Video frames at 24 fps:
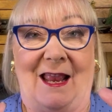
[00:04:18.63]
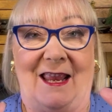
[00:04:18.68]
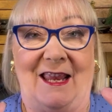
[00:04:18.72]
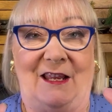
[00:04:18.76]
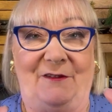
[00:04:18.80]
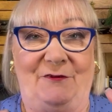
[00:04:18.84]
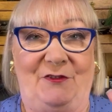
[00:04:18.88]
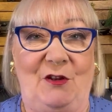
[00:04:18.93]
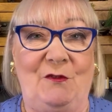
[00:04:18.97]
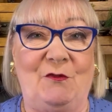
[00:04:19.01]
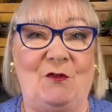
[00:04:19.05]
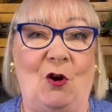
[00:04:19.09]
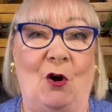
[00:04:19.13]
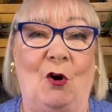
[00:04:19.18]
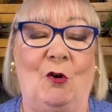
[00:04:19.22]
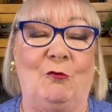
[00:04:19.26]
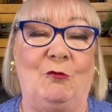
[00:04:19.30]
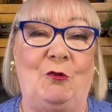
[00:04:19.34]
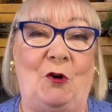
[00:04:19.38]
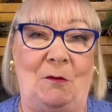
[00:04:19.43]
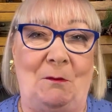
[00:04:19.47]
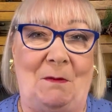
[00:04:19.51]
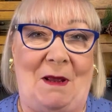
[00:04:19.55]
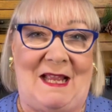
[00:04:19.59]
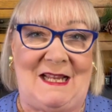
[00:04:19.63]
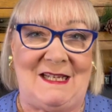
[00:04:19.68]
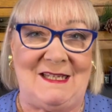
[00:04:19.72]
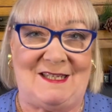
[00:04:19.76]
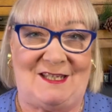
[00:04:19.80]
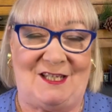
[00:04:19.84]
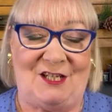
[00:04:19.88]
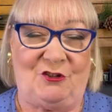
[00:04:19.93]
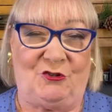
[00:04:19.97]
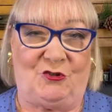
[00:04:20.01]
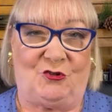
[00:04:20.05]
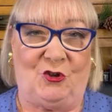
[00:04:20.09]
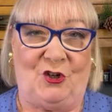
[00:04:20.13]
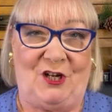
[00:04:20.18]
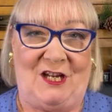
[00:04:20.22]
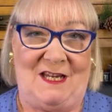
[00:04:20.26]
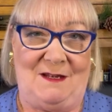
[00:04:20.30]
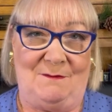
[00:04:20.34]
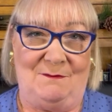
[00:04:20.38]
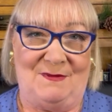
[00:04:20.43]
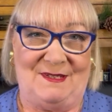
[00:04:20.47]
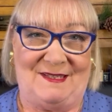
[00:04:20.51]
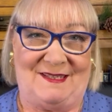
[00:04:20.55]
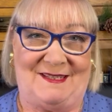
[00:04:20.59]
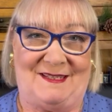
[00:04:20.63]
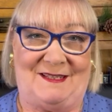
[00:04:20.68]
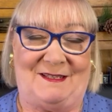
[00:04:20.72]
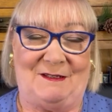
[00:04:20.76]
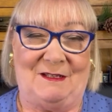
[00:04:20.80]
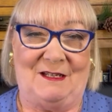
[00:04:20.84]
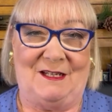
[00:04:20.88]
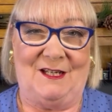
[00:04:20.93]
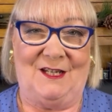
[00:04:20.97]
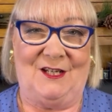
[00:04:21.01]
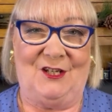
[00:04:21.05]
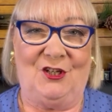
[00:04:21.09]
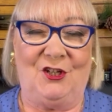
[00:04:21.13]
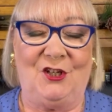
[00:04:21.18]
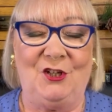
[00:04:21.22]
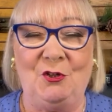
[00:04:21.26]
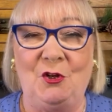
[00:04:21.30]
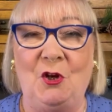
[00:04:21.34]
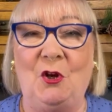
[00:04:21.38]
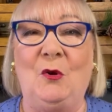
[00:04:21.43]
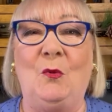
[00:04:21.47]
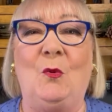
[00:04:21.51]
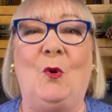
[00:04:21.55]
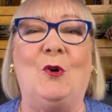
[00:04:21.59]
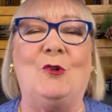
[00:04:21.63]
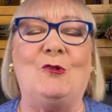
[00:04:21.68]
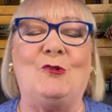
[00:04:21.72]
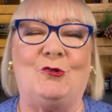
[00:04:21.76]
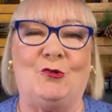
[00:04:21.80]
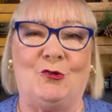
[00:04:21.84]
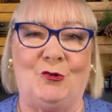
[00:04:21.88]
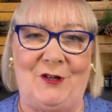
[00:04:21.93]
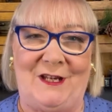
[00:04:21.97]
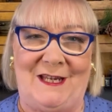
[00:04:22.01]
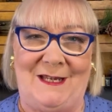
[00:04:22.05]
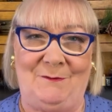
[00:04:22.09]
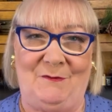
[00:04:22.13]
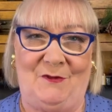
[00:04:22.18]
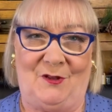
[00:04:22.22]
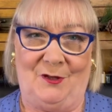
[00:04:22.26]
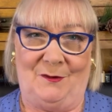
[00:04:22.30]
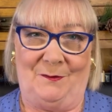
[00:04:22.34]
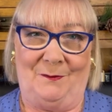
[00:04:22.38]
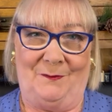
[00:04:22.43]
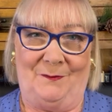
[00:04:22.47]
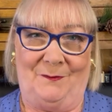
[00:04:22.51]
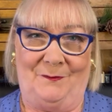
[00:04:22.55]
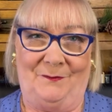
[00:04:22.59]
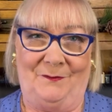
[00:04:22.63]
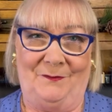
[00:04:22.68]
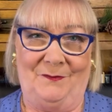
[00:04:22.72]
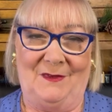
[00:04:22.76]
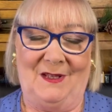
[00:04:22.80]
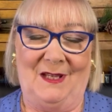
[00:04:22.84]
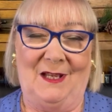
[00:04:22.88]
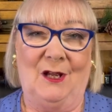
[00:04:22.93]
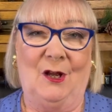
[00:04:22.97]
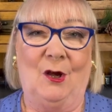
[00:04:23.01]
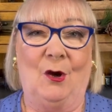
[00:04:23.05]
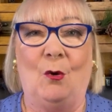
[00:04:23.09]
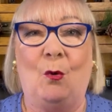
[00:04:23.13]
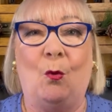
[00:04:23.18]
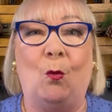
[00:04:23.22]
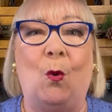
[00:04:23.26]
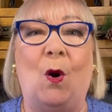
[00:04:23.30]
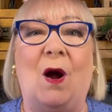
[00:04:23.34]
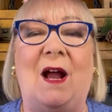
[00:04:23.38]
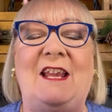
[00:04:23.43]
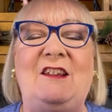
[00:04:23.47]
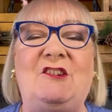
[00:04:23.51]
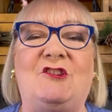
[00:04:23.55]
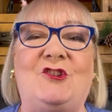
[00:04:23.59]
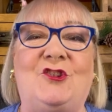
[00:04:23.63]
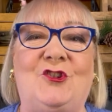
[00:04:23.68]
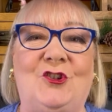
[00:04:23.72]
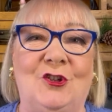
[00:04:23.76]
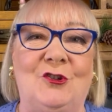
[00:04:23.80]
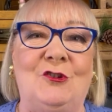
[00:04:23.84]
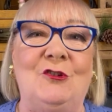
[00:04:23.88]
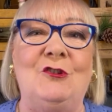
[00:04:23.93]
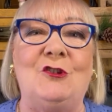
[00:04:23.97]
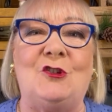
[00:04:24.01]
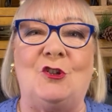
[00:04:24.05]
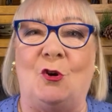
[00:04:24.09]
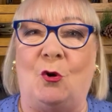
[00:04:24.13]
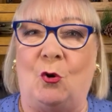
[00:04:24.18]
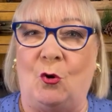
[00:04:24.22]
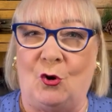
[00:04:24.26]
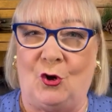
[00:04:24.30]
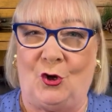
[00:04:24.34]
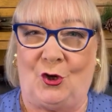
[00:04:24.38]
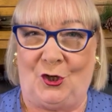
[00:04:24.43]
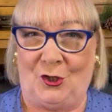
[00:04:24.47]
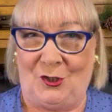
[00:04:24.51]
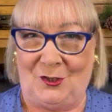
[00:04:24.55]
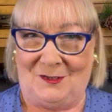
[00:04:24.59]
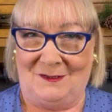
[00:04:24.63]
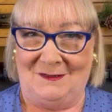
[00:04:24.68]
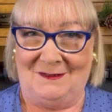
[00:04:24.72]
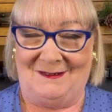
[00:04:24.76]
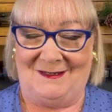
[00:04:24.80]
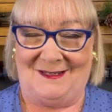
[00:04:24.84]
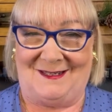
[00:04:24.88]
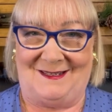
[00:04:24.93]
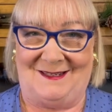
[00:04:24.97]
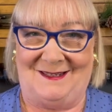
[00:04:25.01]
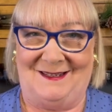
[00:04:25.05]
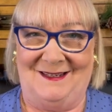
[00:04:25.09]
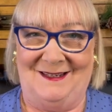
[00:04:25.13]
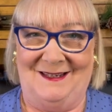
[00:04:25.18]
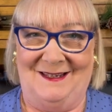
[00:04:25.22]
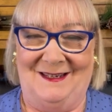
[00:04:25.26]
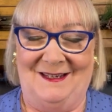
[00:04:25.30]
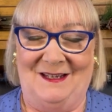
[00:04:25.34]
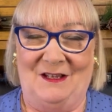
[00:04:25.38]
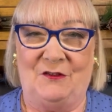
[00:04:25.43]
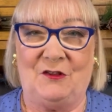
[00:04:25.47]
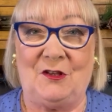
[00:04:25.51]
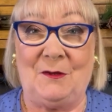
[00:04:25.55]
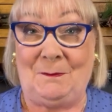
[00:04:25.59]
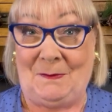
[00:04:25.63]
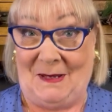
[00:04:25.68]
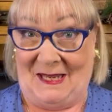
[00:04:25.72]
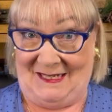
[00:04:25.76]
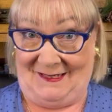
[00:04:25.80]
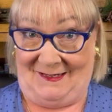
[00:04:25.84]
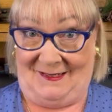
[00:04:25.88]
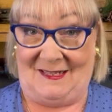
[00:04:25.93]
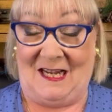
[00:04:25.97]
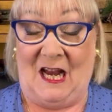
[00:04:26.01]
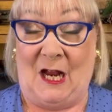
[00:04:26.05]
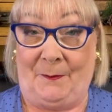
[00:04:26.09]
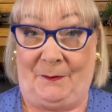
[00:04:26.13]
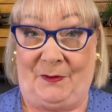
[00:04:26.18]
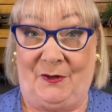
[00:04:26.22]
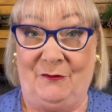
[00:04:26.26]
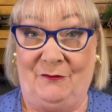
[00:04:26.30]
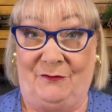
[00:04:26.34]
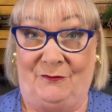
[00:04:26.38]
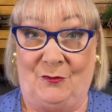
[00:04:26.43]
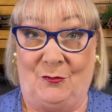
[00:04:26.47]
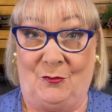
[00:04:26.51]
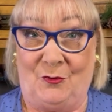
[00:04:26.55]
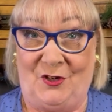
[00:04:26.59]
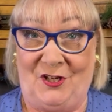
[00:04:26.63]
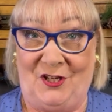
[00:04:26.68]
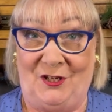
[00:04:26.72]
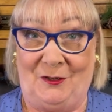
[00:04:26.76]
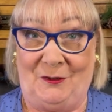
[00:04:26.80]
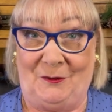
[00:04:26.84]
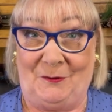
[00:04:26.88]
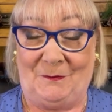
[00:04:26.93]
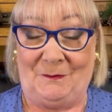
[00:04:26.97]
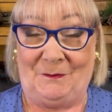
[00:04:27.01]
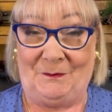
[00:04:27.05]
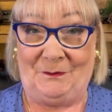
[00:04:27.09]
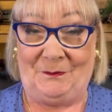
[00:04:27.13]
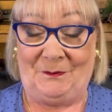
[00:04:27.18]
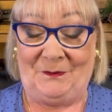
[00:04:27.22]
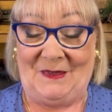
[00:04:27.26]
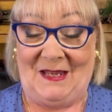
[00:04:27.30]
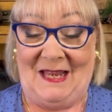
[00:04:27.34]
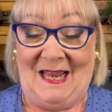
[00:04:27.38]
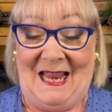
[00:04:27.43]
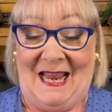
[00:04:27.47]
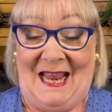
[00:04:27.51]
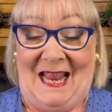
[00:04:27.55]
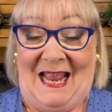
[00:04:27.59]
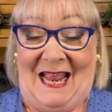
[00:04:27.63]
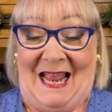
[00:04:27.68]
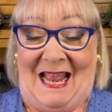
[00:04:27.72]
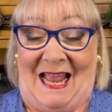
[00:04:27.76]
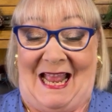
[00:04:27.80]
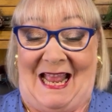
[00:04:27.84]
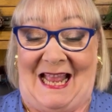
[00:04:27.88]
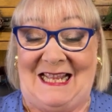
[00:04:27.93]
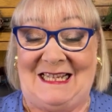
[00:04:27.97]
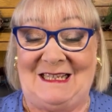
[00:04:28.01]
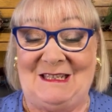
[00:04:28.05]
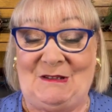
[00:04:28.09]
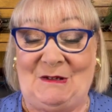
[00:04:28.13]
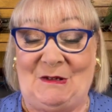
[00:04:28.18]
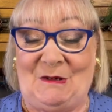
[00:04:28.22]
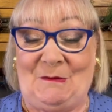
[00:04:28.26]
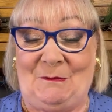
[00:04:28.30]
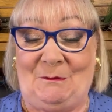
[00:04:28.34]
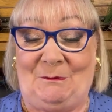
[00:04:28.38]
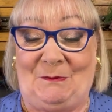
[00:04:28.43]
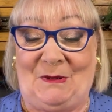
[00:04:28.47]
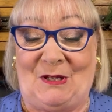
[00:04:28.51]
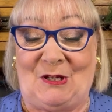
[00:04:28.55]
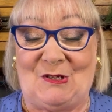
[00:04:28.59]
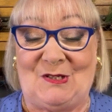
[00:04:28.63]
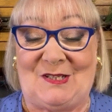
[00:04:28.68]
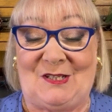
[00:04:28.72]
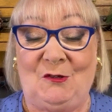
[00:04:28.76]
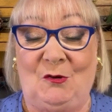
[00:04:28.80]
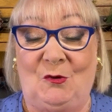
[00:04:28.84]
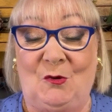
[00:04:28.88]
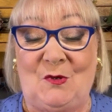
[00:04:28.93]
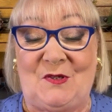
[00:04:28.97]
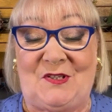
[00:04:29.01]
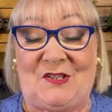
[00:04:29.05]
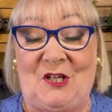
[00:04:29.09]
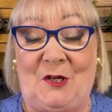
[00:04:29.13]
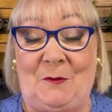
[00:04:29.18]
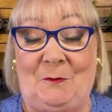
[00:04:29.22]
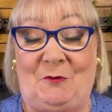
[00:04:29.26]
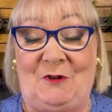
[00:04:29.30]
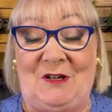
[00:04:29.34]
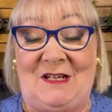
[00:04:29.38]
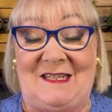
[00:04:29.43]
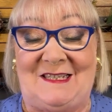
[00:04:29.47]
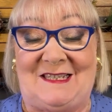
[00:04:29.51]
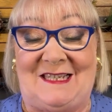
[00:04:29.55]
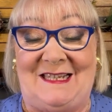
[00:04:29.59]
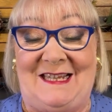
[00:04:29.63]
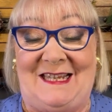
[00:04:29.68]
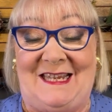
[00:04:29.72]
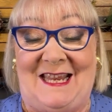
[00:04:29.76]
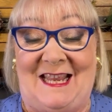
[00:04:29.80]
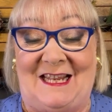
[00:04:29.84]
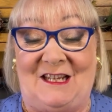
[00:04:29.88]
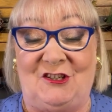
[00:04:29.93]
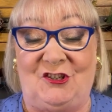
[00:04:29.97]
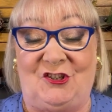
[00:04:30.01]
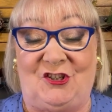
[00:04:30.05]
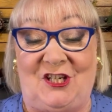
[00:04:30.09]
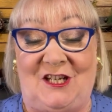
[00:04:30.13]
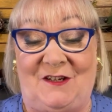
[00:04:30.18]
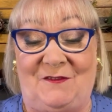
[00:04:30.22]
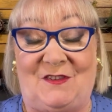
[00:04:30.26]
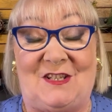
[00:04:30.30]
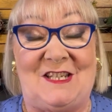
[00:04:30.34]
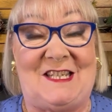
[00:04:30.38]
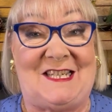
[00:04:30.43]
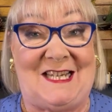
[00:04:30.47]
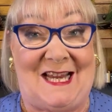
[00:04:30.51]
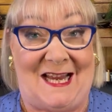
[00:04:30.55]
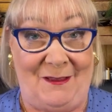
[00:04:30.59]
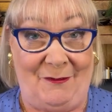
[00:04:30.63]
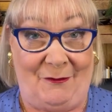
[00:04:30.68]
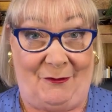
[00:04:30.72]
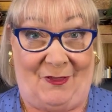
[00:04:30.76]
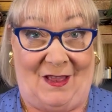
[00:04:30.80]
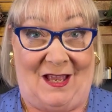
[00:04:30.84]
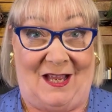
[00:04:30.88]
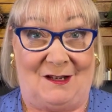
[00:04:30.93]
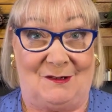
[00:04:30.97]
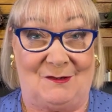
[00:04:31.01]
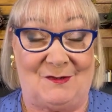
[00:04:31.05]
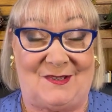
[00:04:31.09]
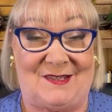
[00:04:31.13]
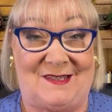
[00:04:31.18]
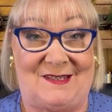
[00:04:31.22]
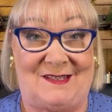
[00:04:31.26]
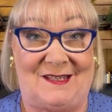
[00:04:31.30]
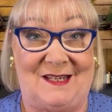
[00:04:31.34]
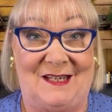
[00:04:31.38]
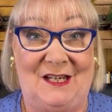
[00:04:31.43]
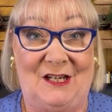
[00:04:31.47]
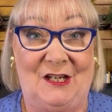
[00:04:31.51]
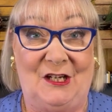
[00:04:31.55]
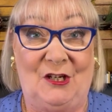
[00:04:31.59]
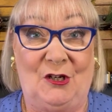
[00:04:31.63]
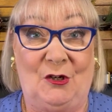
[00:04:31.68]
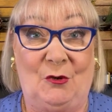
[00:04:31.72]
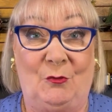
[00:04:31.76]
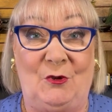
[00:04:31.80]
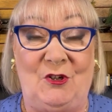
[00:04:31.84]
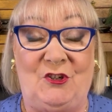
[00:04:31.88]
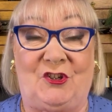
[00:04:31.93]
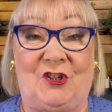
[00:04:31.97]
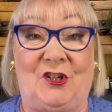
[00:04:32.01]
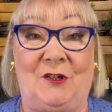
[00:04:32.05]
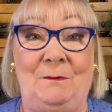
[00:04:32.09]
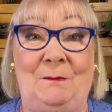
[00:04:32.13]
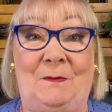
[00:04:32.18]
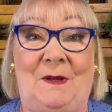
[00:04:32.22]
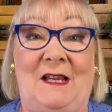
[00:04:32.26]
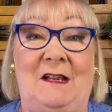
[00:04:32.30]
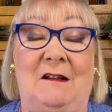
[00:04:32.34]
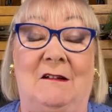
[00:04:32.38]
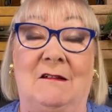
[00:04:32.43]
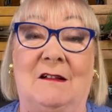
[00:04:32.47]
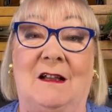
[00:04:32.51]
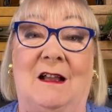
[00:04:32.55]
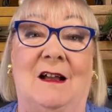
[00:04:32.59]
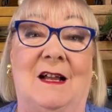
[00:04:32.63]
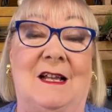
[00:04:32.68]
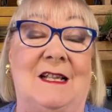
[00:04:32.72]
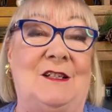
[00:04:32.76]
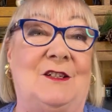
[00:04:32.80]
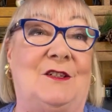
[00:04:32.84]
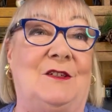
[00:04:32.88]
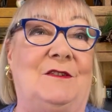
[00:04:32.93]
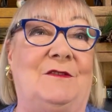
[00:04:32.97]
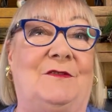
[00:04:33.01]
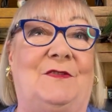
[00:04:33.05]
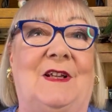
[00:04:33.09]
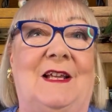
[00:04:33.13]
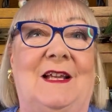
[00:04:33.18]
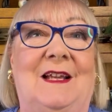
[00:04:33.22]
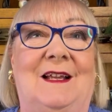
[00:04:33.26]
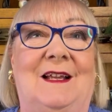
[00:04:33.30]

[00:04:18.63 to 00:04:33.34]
if you've got romantic dreams, you know what, dream them. Why shouldn't or couldn't the best happen for you? And because it also brings in the energy of the 10th house, which can be our kind of